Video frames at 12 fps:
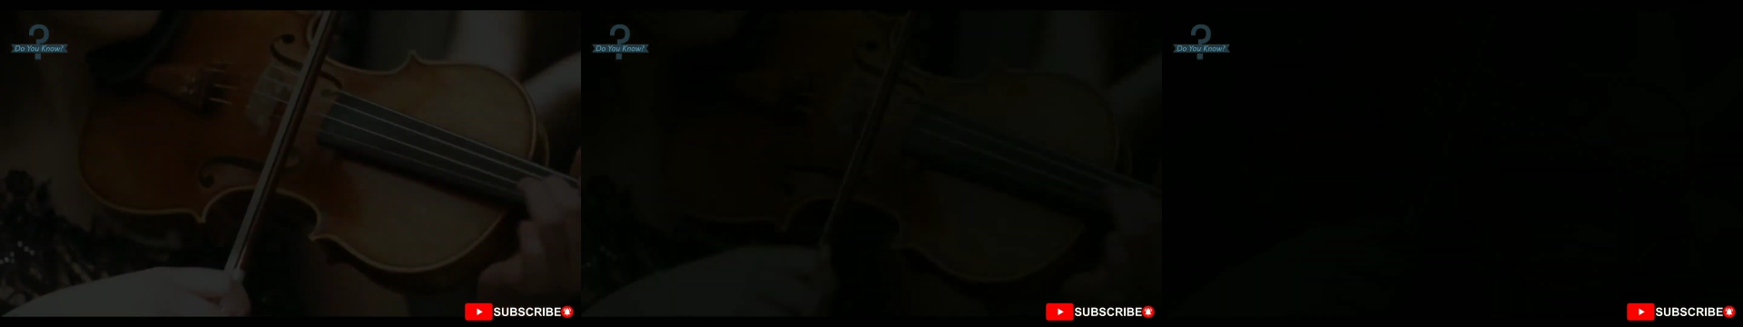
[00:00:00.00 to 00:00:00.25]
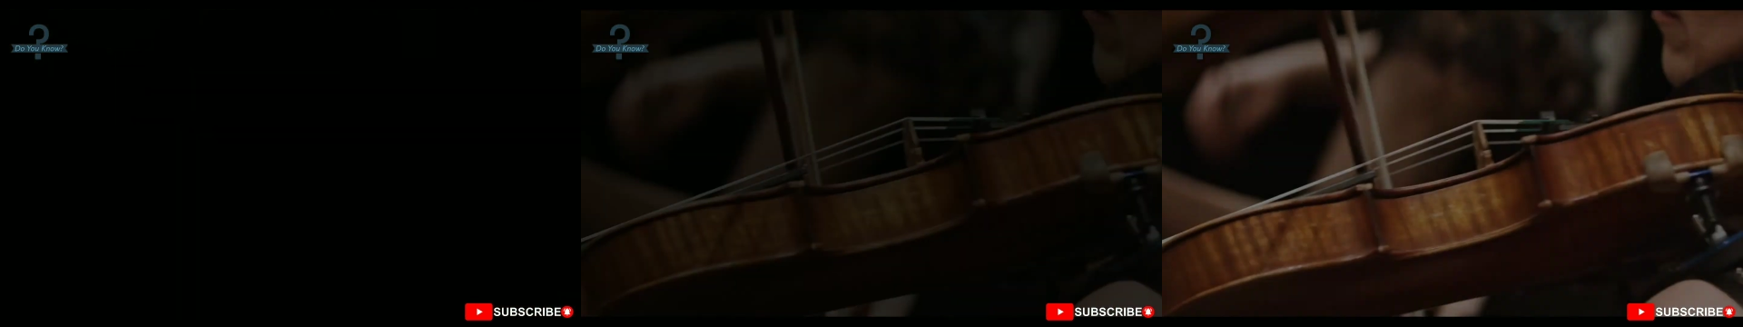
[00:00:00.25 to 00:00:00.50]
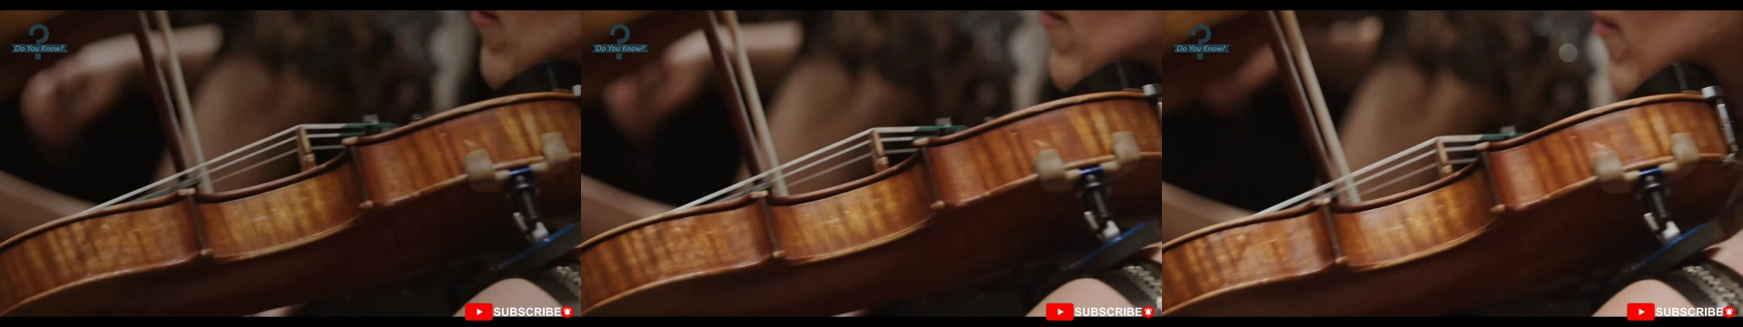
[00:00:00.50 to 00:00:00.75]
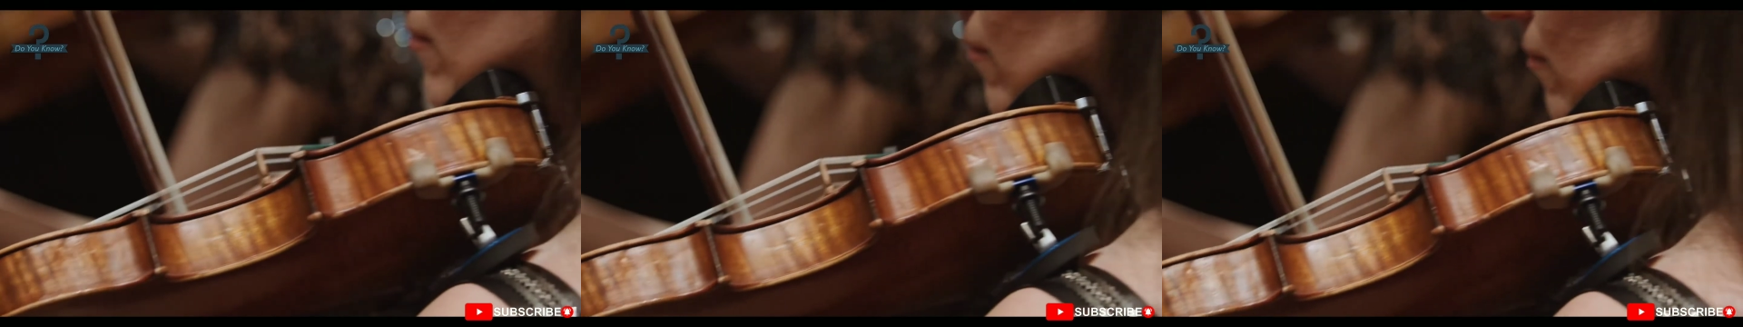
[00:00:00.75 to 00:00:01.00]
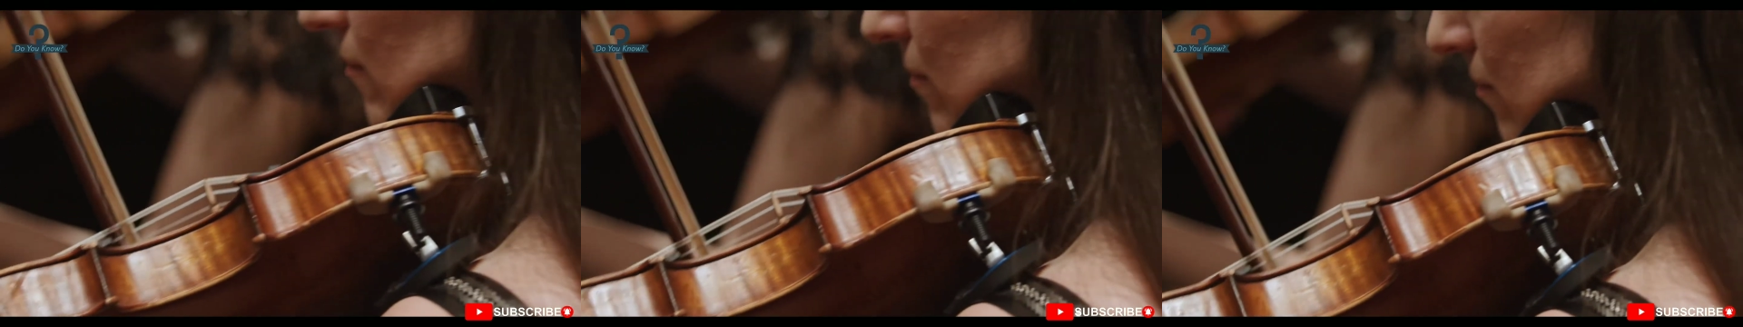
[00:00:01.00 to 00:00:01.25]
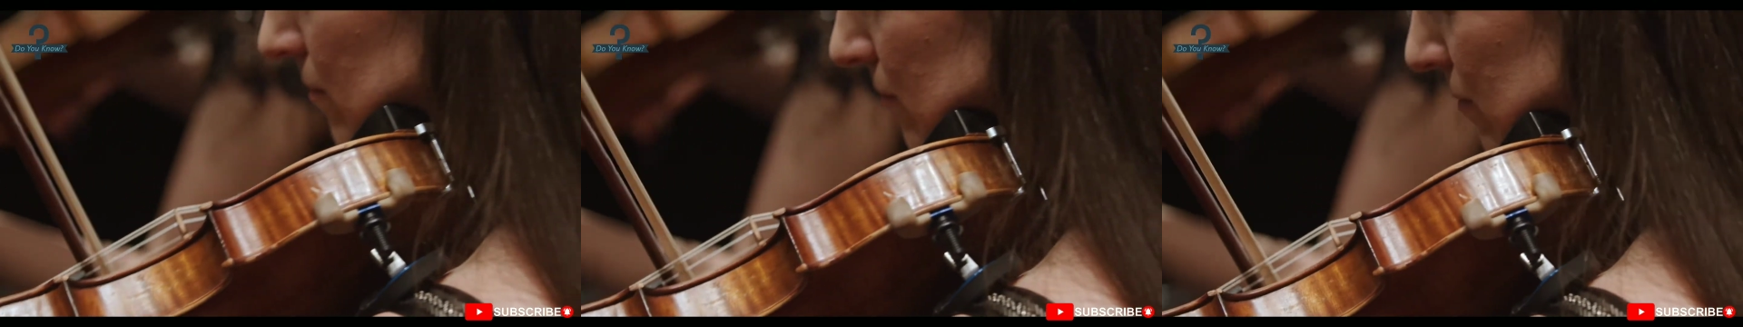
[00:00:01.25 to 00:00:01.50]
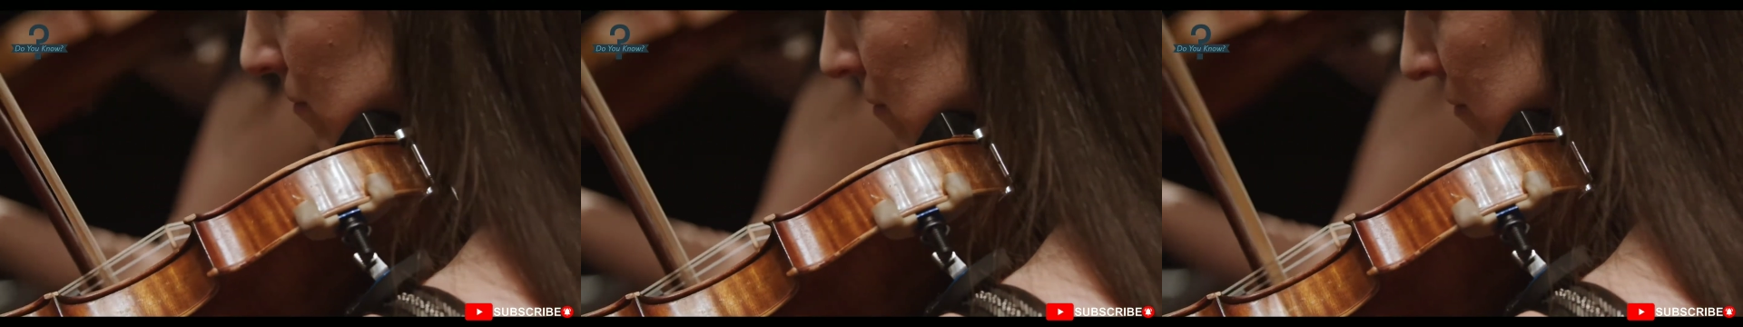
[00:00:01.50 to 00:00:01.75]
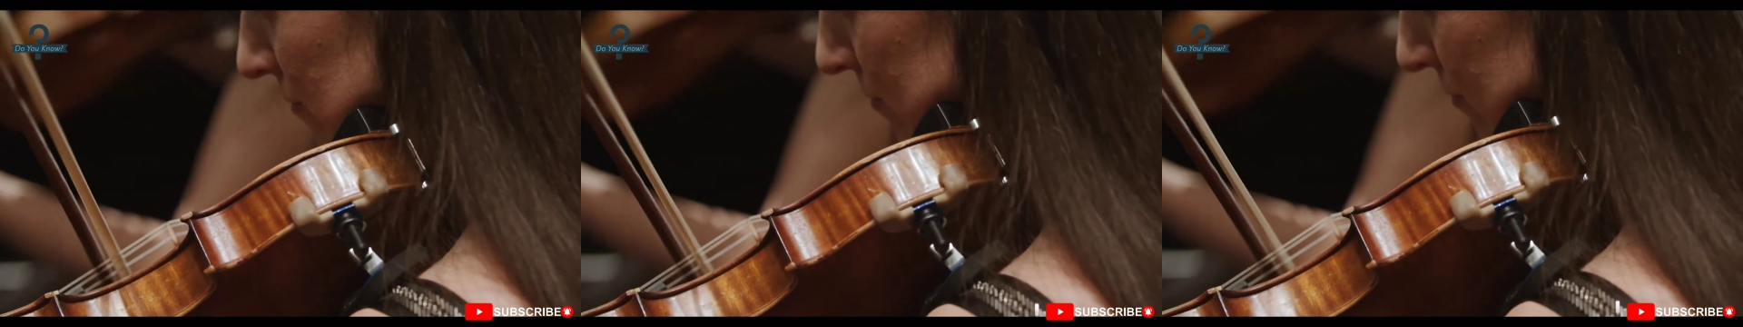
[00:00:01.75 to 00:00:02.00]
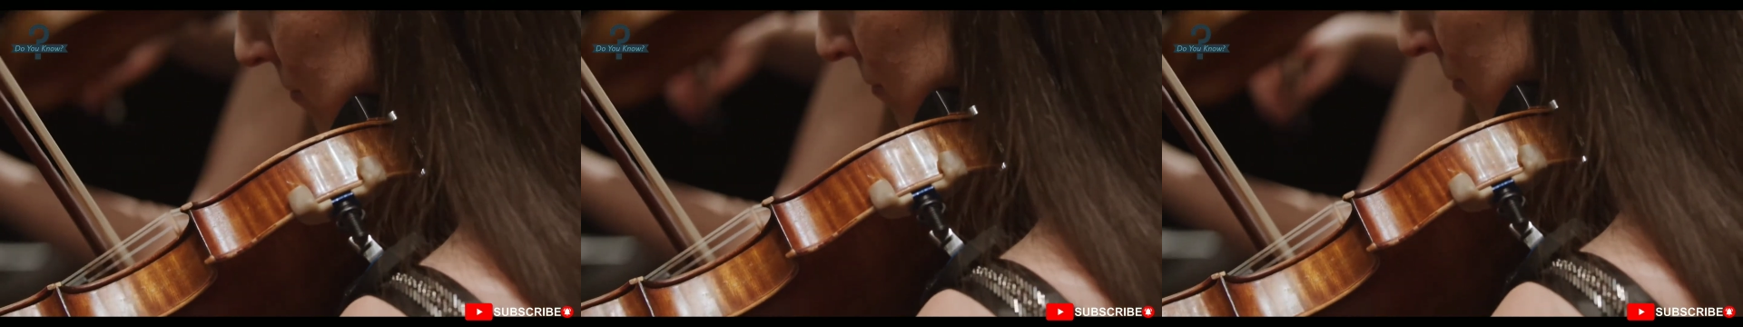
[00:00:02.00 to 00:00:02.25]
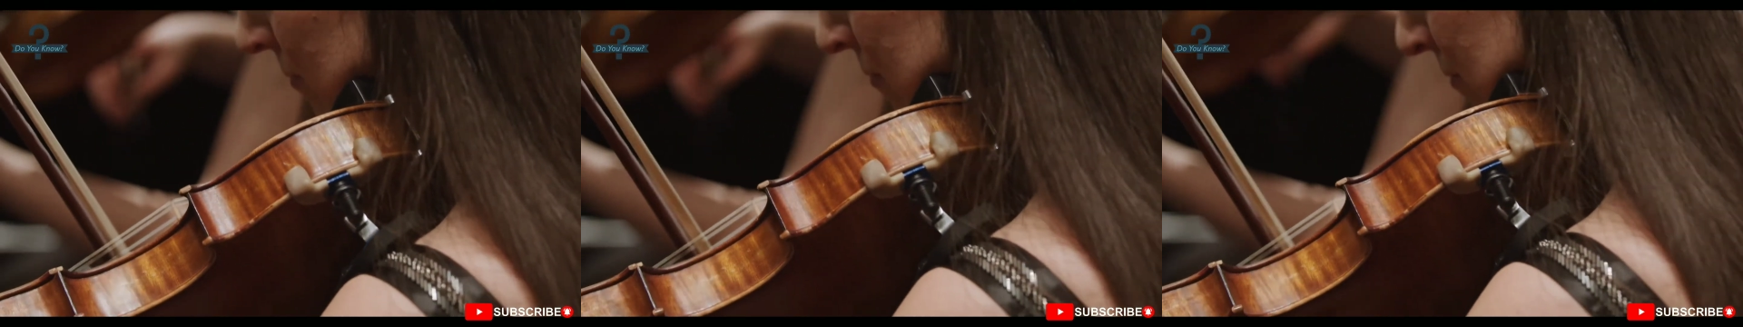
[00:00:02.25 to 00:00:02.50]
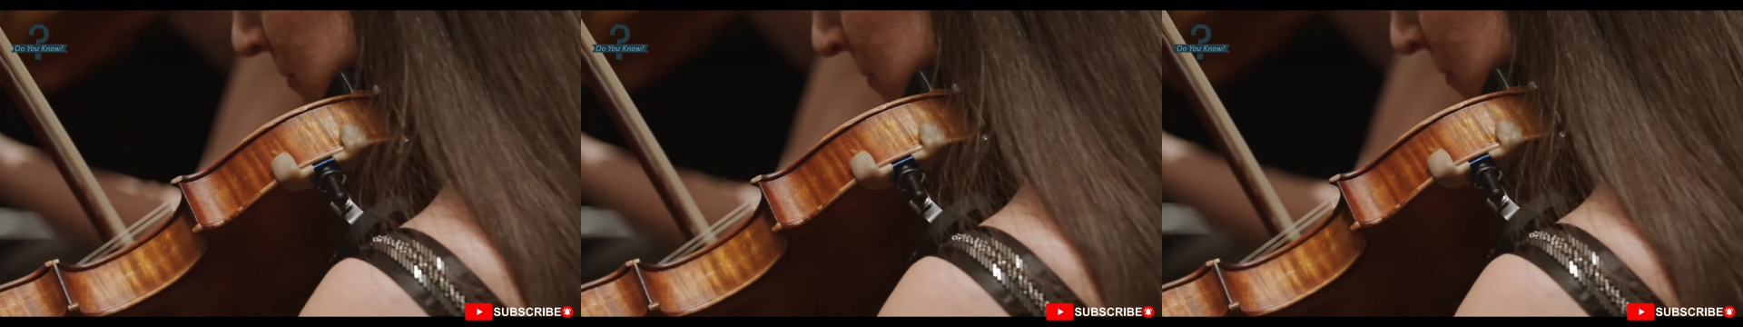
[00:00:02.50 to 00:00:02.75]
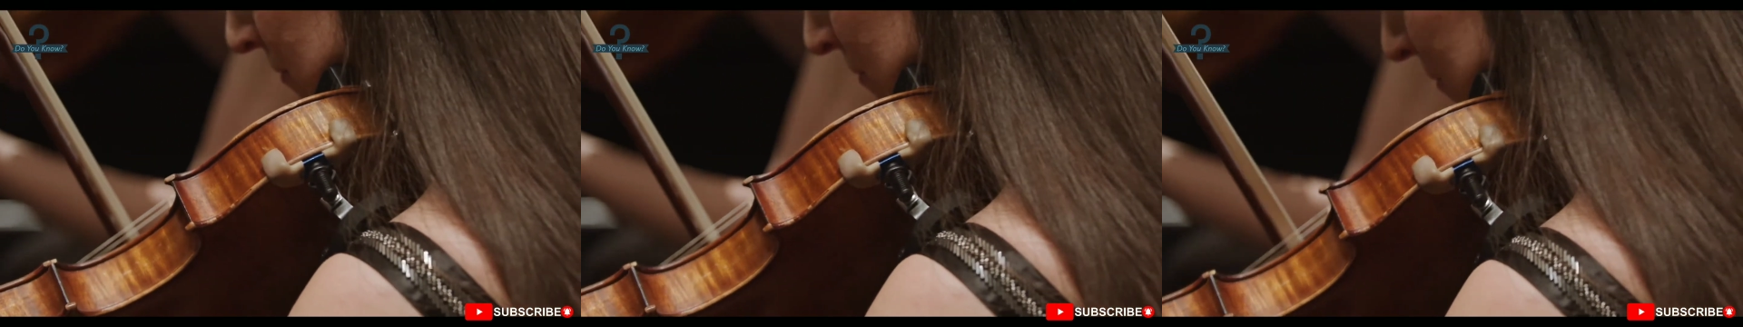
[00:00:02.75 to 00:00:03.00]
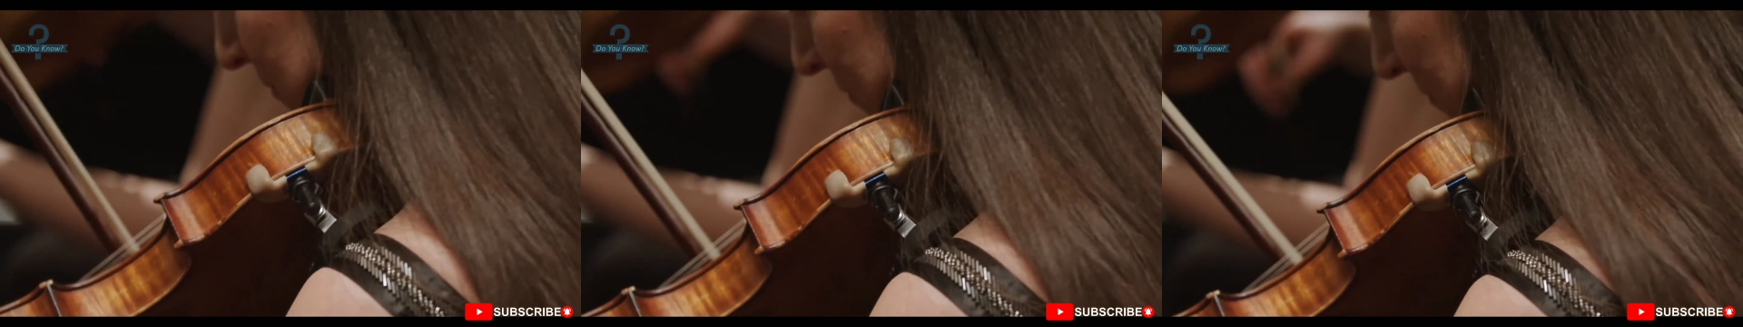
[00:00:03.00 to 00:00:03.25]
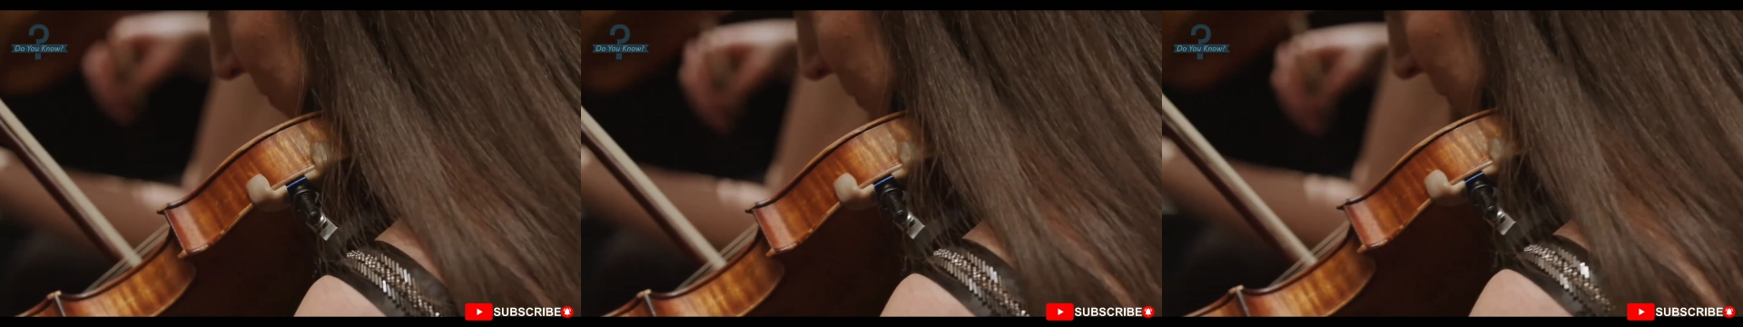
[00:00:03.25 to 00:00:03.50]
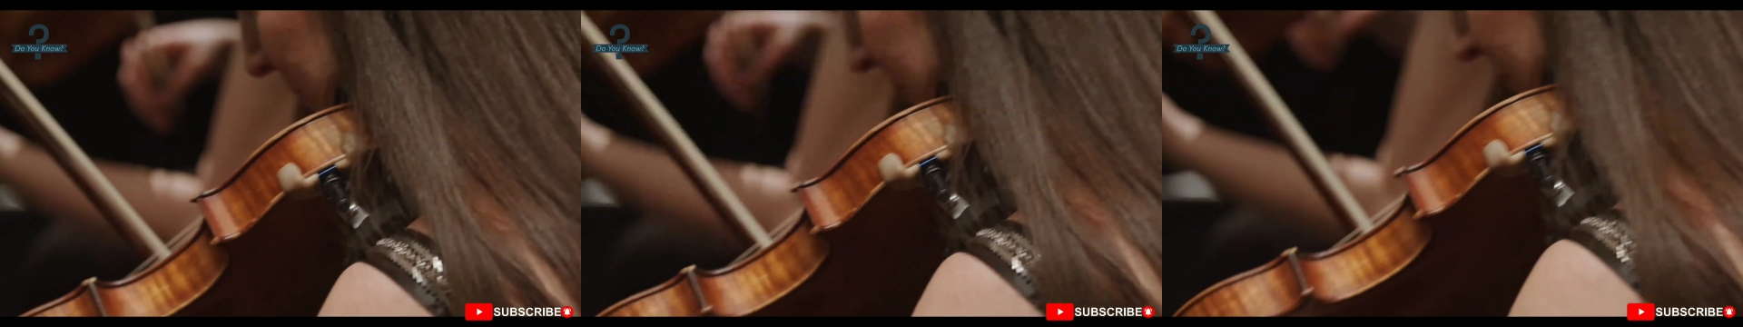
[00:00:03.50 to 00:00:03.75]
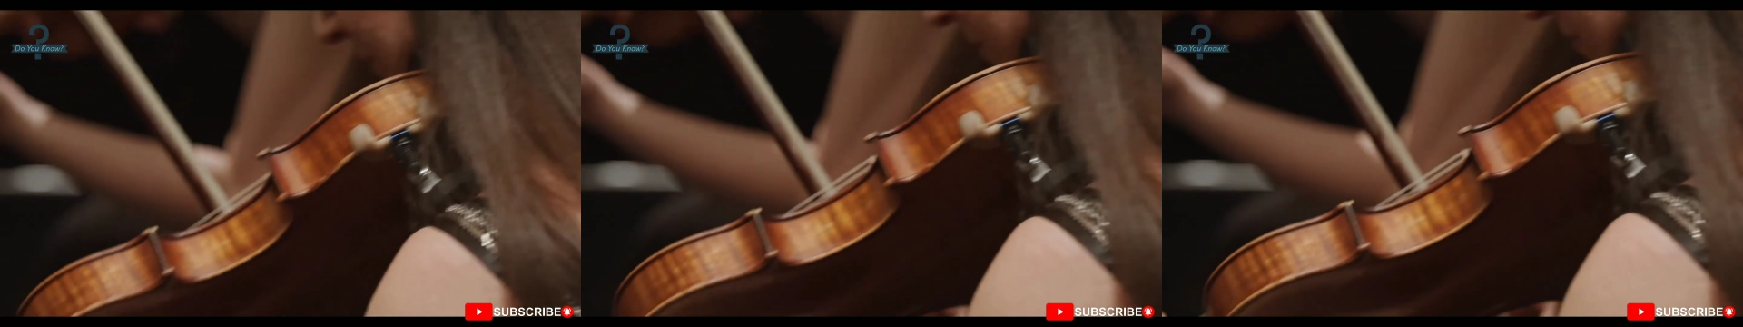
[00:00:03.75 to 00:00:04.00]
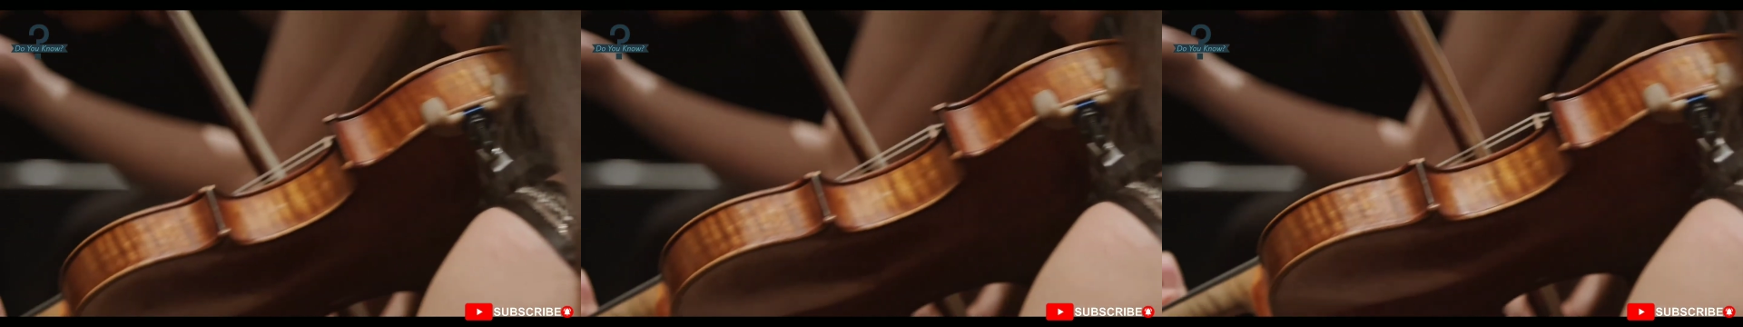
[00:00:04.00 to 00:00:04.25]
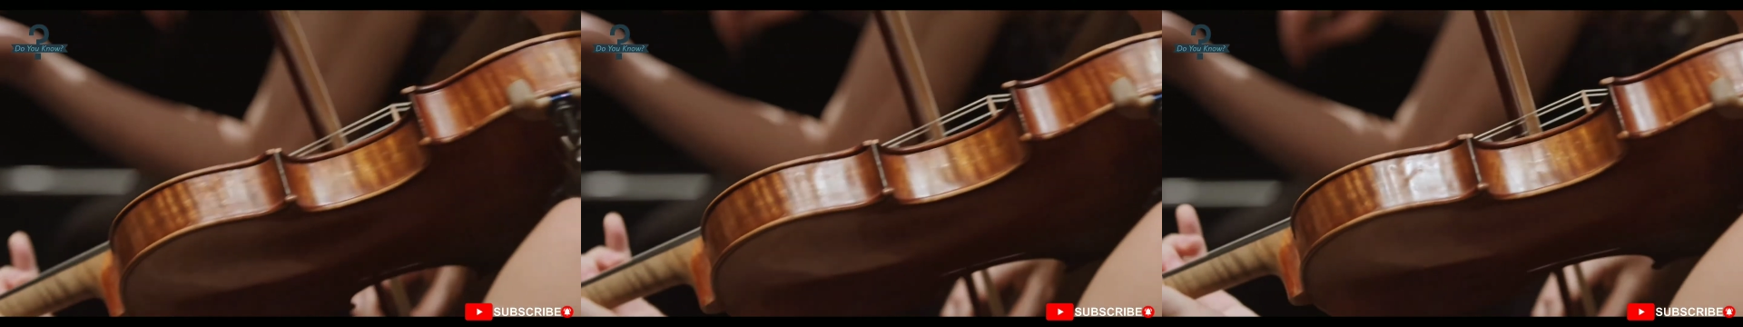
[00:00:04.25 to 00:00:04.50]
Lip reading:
Nobody's mouth can be seen.